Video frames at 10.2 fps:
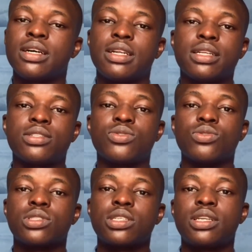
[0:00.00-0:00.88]
That is to
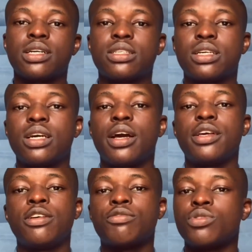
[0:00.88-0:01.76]
say that
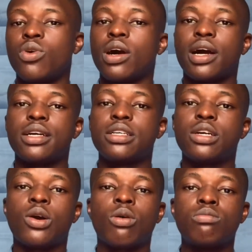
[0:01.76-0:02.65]
if you are a
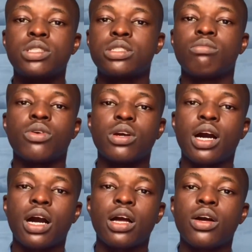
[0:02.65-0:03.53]
hobbyist
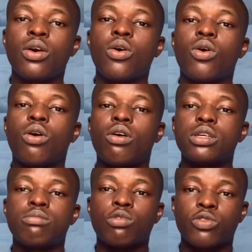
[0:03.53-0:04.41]
blogger or a
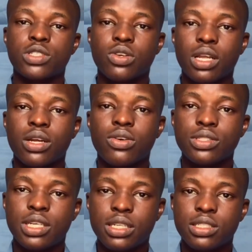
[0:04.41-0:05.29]
professional
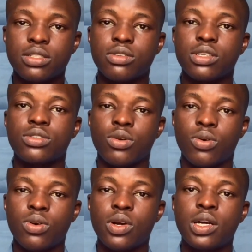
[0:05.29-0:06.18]
content creator,
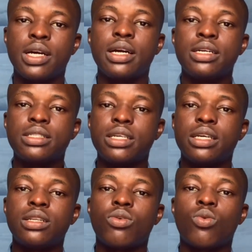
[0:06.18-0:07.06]

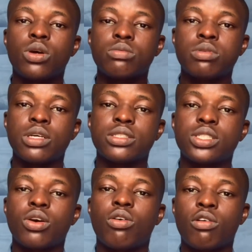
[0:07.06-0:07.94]
then WordPress
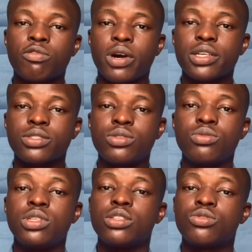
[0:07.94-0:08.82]
offers you
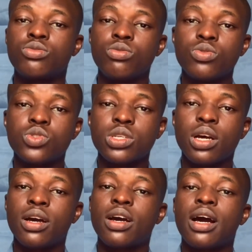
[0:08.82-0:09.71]
the tools
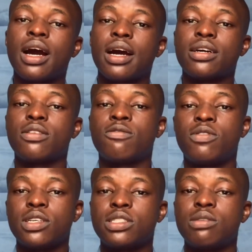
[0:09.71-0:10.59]
and
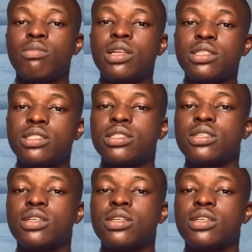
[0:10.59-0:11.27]
flexibility